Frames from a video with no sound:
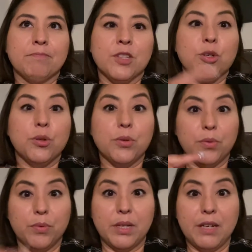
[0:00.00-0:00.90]

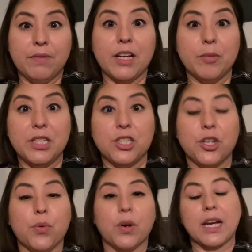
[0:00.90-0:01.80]
who invited me to
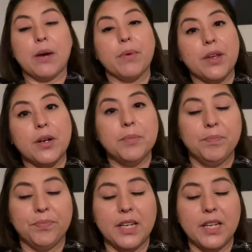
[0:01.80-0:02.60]
go work out with her.